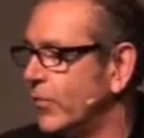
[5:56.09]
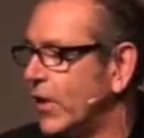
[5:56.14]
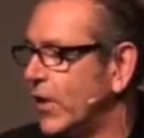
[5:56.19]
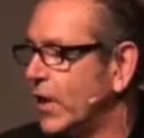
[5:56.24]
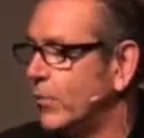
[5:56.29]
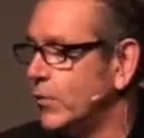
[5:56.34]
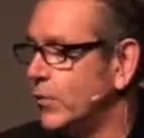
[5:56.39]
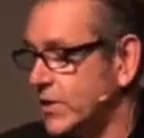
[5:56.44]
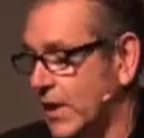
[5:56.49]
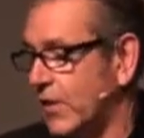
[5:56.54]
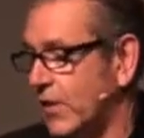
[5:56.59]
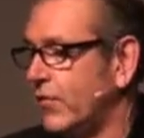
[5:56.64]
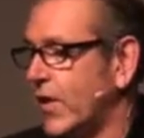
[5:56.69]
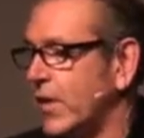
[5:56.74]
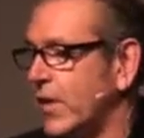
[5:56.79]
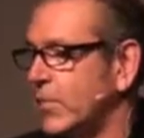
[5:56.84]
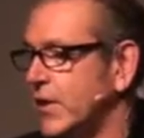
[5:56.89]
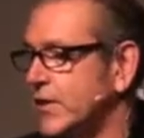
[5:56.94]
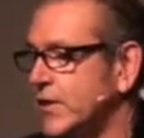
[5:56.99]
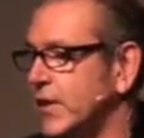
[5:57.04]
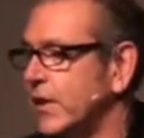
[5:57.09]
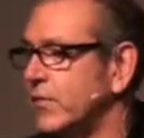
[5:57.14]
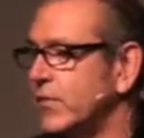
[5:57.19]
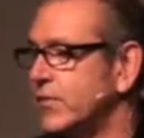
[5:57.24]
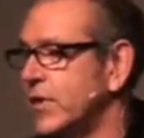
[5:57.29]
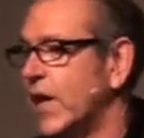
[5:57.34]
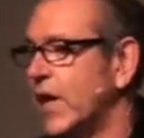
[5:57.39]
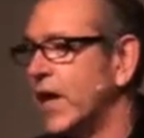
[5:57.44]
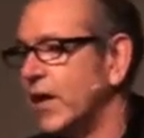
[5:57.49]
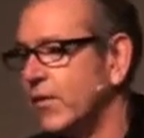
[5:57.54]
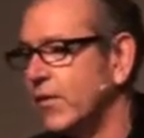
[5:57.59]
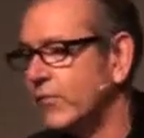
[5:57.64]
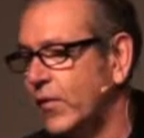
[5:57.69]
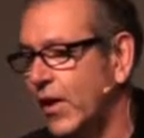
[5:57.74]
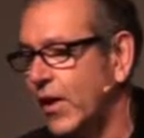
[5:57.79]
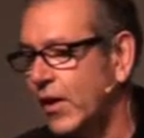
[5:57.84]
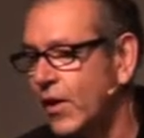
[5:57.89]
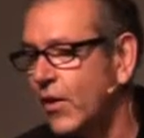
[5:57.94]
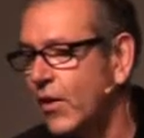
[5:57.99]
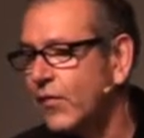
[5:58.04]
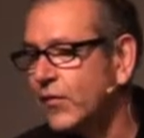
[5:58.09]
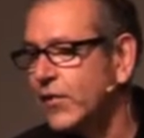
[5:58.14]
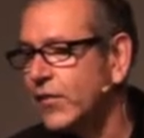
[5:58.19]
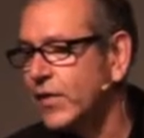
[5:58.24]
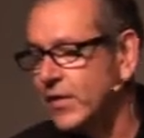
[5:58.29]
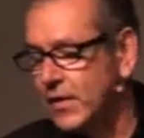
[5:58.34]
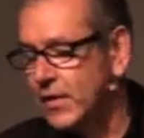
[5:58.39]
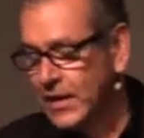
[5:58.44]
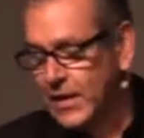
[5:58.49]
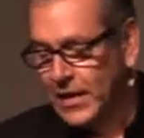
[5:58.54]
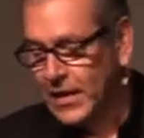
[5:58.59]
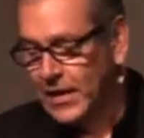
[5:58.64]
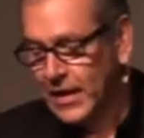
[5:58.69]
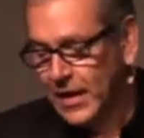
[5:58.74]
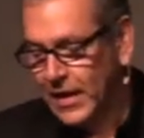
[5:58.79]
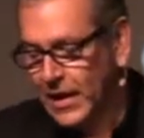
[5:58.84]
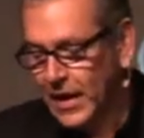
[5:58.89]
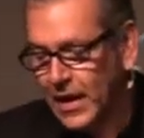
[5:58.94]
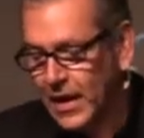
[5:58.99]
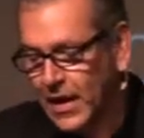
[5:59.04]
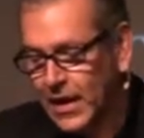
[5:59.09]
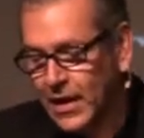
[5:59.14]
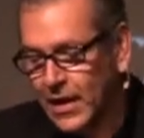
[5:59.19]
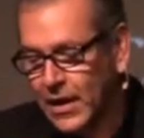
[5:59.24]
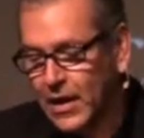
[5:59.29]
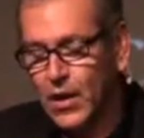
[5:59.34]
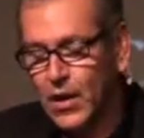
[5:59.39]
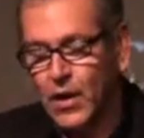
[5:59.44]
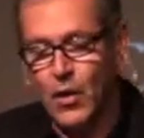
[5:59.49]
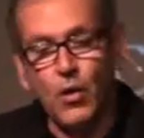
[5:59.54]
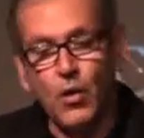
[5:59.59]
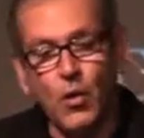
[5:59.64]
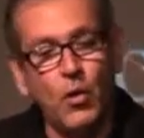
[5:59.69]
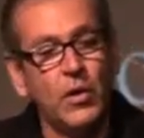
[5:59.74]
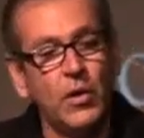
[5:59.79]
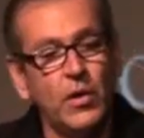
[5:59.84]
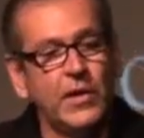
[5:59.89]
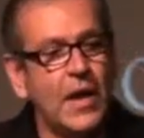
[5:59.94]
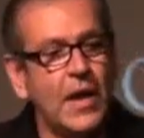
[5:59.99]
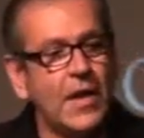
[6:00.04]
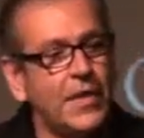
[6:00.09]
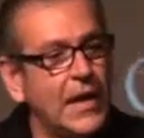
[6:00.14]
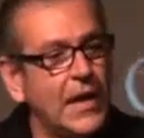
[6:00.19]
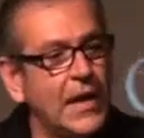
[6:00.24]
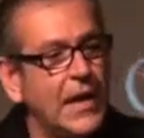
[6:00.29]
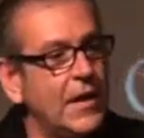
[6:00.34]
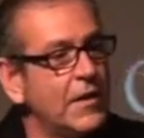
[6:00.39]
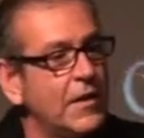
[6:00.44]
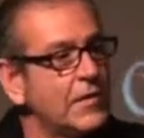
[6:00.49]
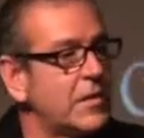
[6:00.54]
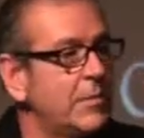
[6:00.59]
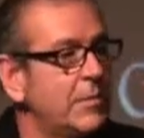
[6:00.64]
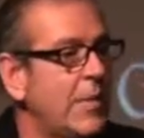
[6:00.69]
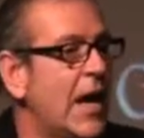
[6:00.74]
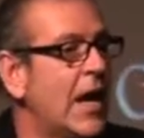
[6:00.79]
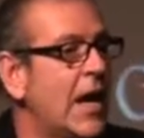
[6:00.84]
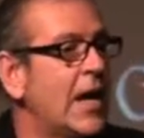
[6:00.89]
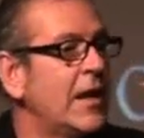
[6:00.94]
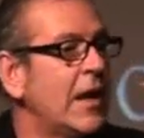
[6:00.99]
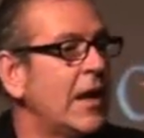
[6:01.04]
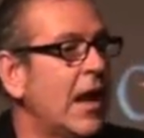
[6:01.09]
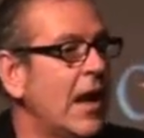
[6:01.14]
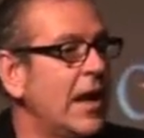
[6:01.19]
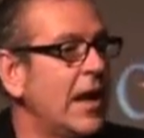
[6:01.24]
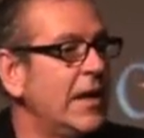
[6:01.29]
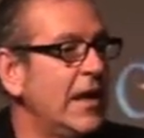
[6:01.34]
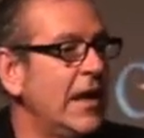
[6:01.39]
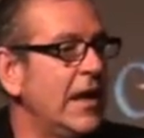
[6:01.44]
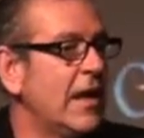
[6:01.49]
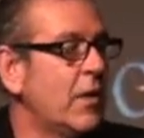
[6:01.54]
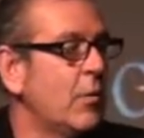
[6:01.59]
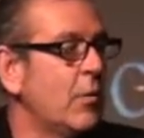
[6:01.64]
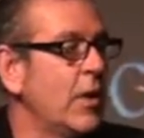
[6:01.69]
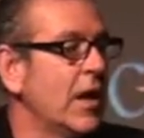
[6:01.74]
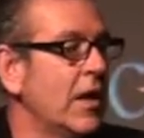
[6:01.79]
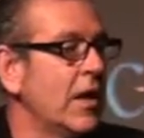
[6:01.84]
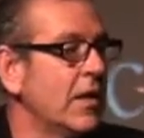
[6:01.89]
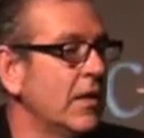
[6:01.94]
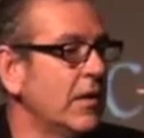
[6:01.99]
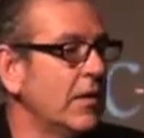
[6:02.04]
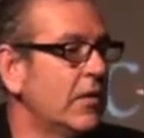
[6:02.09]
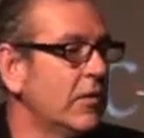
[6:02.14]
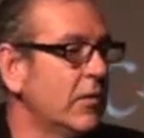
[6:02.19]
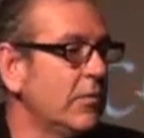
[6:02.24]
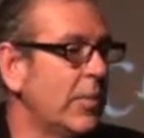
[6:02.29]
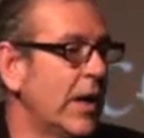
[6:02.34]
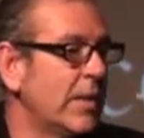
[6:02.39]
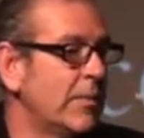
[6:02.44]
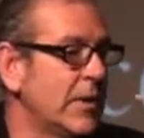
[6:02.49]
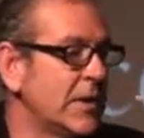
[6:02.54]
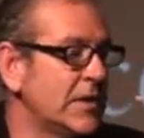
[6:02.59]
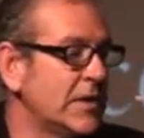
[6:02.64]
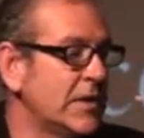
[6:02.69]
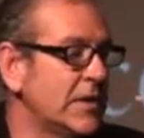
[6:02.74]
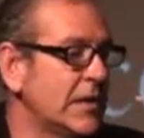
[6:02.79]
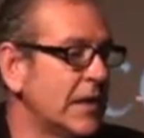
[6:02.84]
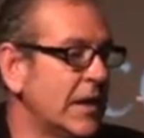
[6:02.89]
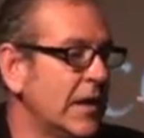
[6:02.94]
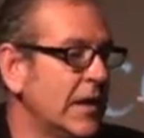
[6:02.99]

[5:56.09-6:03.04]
which I find myself saying very often. Or nothing kills a bad idea quicker than good publicity.